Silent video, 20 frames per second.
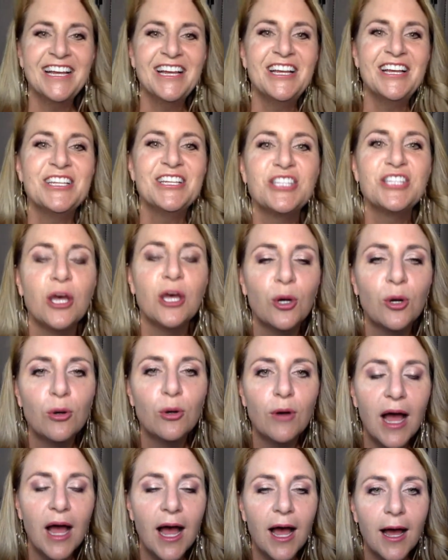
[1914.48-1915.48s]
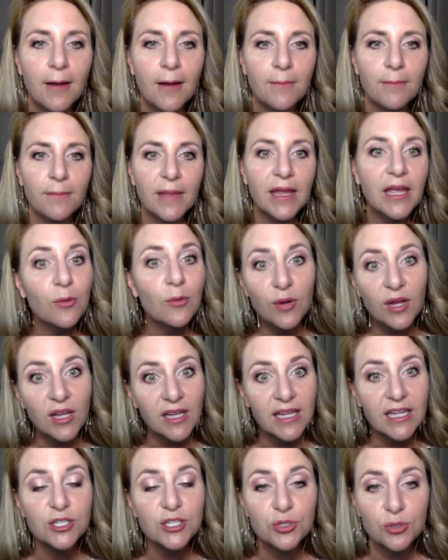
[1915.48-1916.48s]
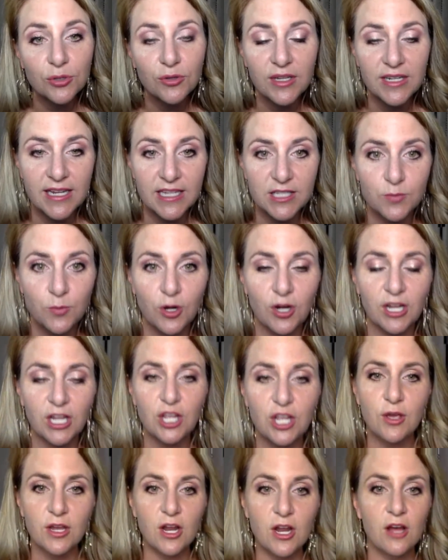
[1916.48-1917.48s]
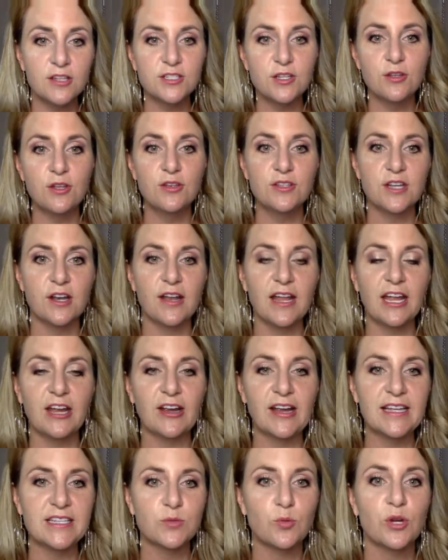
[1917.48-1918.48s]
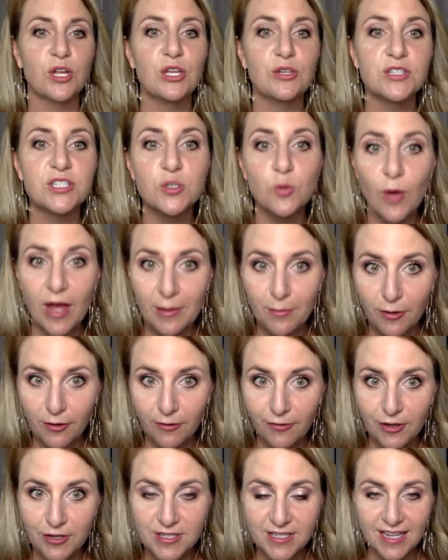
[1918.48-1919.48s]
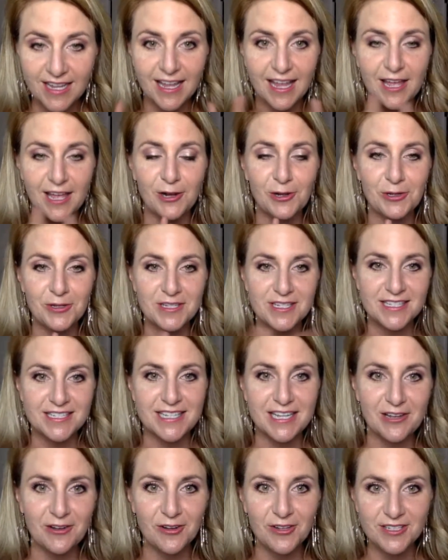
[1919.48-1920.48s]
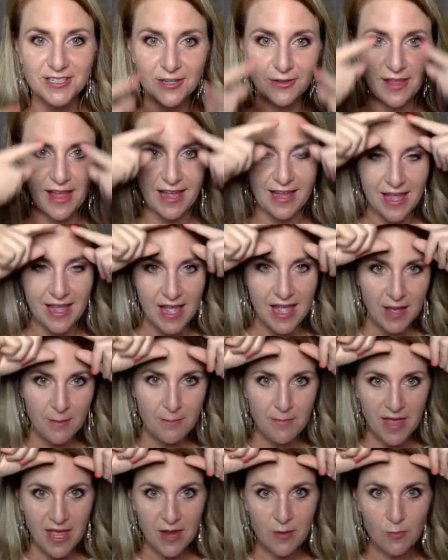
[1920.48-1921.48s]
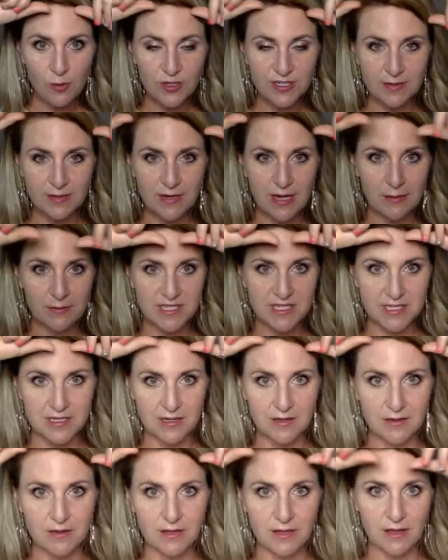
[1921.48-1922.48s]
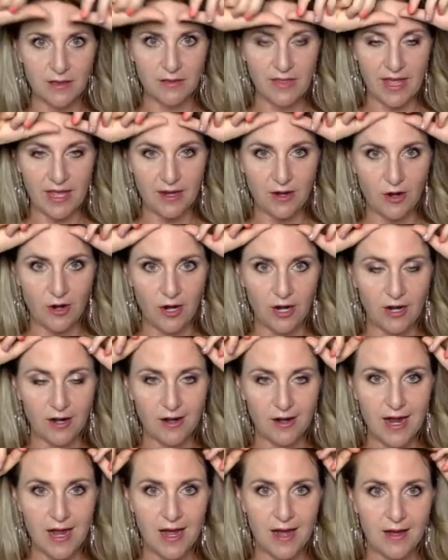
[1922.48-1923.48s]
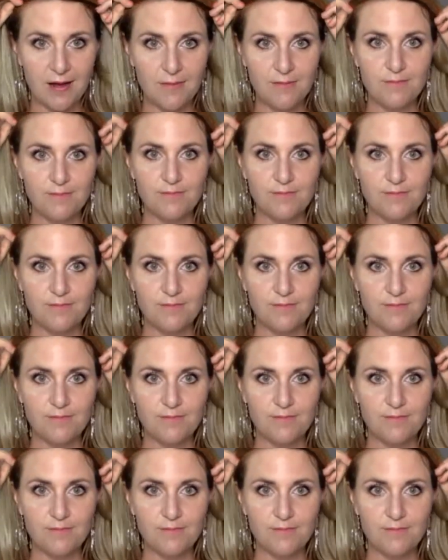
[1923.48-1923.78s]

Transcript: So um, it really, truly does work. You can also use it on areas where you sweat profusely. It'll seal. So like men will sometimes that are um,